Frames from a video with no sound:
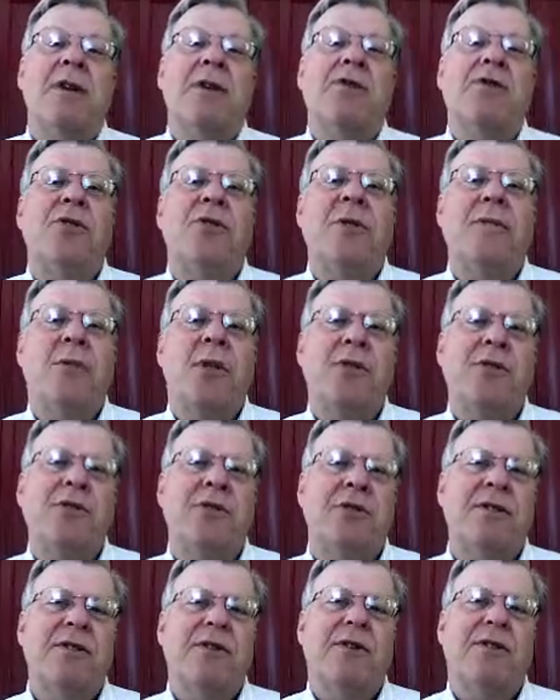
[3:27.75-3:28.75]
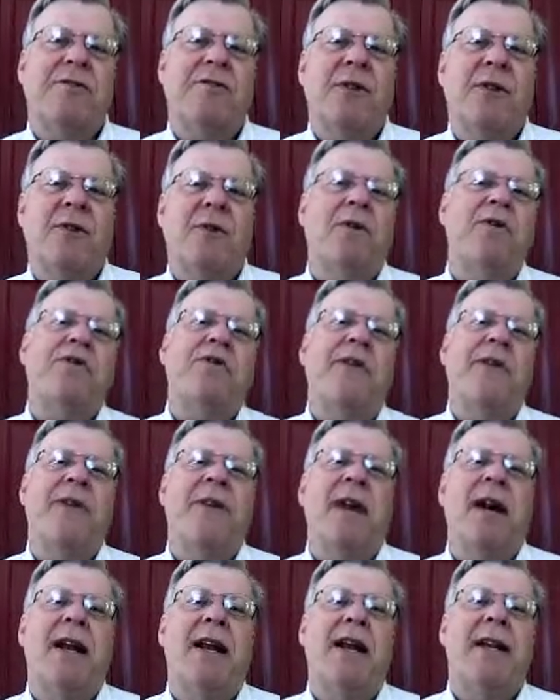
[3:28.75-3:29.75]
So the marginalists focused on
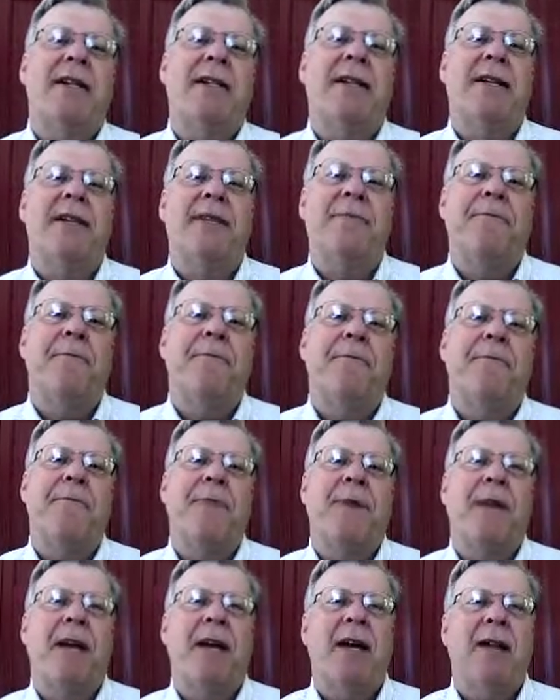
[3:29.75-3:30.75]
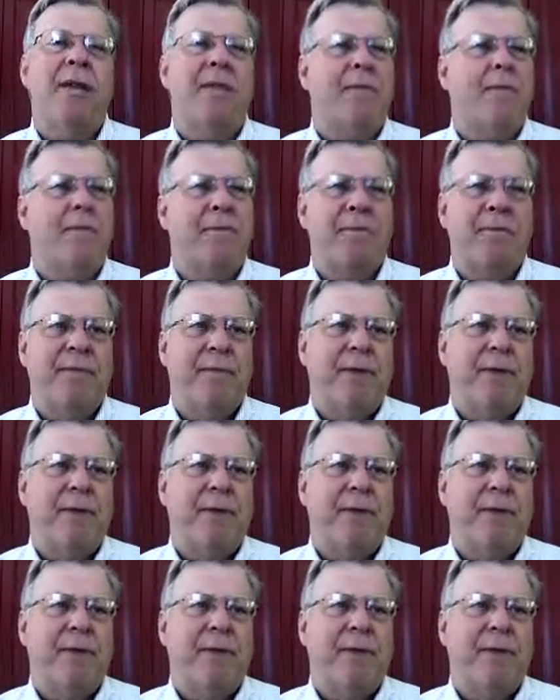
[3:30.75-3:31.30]
that idea. And